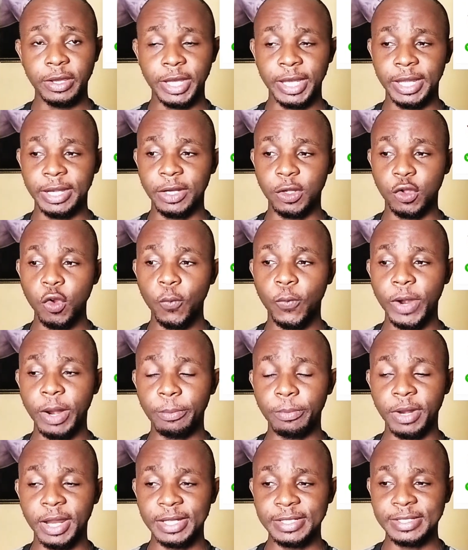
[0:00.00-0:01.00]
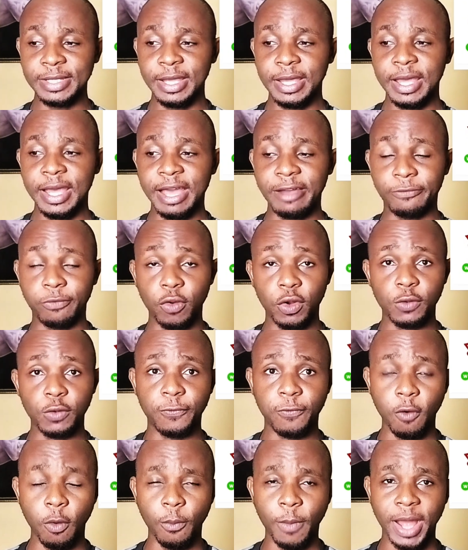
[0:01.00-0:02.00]
And the Cope Ramblers have won
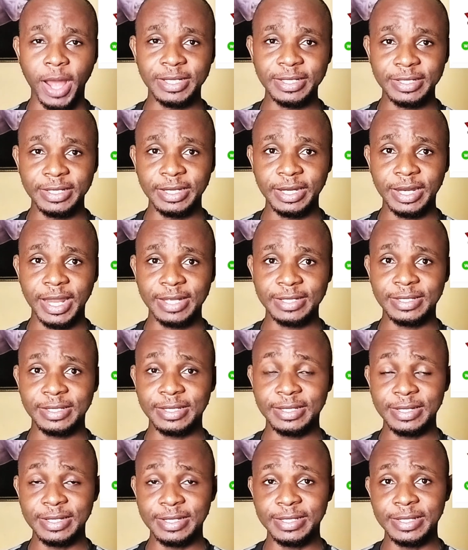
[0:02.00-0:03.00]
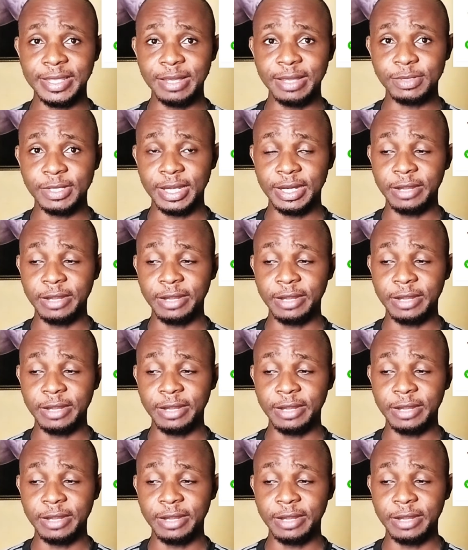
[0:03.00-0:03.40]
4 matches in the last 6 games,